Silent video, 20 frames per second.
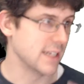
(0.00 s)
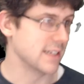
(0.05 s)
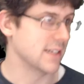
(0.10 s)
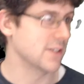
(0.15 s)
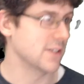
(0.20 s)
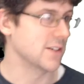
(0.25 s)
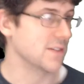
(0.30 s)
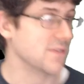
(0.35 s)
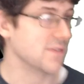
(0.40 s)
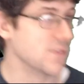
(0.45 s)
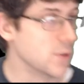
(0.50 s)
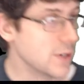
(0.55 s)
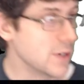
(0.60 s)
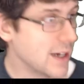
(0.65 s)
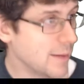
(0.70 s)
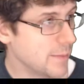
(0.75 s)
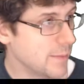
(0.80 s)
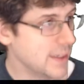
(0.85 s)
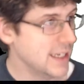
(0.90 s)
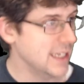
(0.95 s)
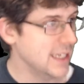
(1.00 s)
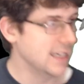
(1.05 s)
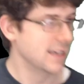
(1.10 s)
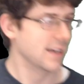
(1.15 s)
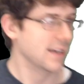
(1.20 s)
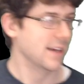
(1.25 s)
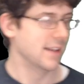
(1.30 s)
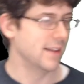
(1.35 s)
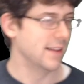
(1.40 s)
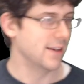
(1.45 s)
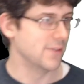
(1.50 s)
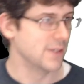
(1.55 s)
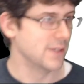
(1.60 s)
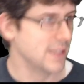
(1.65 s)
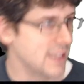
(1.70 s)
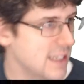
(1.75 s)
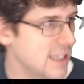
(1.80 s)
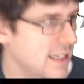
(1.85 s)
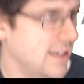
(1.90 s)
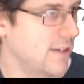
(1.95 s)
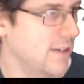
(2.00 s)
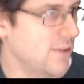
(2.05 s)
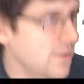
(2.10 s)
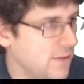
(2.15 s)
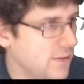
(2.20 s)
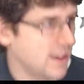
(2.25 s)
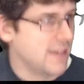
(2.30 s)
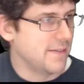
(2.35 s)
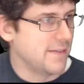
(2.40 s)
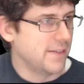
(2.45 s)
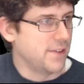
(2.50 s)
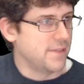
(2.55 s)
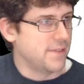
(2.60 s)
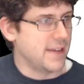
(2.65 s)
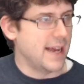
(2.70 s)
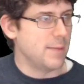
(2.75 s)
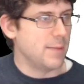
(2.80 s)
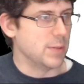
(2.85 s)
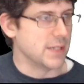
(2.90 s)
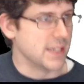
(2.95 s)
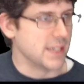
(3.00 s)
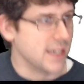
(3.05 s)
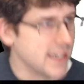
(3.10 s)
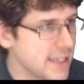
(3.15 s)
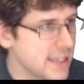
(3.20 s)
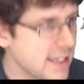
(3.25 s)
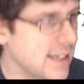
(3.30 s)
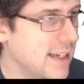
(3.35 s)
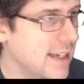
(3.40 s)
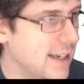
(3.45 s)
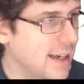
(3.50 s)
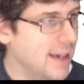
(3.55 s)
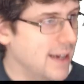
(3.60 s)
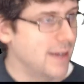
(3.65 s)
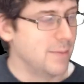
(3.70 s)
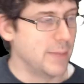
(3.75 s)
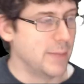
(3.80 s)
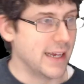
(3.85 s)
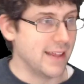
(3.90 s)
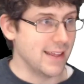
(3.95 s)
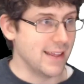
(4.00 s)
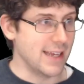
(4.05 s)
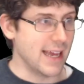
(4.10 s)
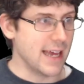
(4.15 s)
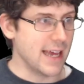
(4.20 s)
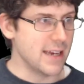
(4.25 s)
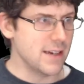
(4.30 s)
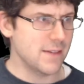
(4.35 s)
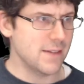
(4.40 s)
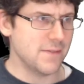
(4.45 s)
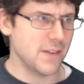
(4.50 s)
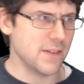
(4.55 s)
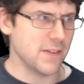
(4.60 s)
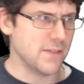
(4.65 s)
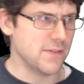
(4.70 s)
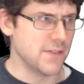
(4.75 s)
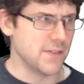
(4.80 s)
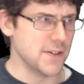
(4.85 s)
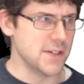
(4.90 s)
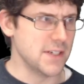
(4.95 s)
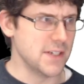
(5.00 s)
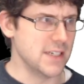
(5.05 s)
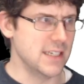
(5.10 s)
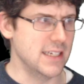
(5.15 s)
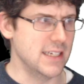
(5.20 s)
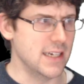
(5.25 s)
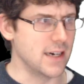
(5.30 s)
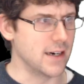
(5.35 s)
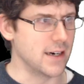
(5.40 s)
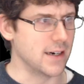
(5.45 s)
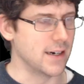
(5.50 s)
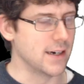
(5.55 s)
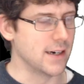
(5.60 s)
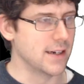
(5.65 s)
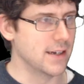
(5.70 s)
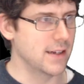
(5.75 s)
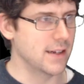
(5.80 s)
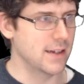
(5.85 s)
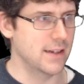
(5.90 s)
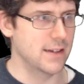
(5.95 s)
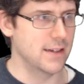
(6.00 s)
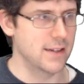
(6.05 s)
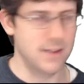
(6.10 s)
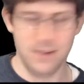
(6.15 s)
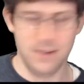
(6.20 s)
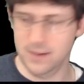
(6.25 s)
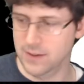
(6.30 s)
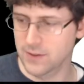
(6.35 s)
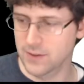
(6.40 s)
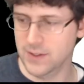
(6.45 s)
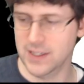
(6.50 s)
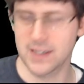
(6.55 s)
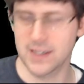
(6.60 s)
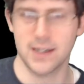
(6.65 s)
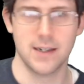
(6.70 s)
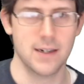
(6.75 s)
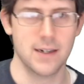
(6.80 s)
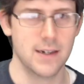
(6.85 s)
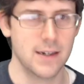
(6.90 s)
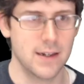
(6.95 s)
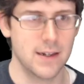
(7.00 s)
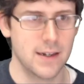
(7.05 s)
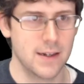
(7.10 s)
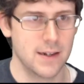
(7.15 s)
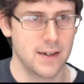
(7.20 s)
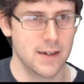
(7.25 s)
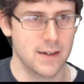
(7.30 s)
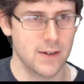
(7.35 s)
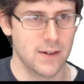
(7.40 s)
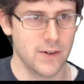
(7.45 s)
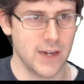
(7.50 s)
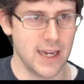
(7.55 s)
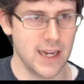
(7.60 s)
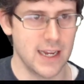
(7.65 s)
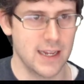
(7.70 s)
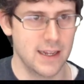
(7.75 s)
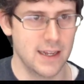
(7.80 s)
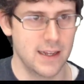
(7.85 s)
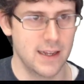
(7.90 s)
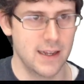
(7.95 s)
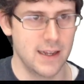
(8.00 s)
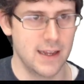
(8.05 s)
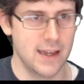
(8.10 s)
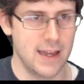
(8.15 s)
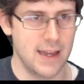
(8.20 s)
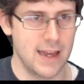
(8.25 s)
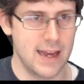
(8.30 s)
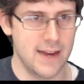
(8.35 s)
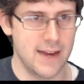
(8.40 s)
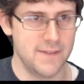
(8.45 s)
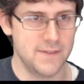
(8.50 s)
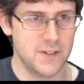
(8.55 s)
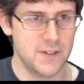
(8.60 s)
there's a fruit company. They released a new flavor of applesauce. By the end of the first year, oh dear. Okay, that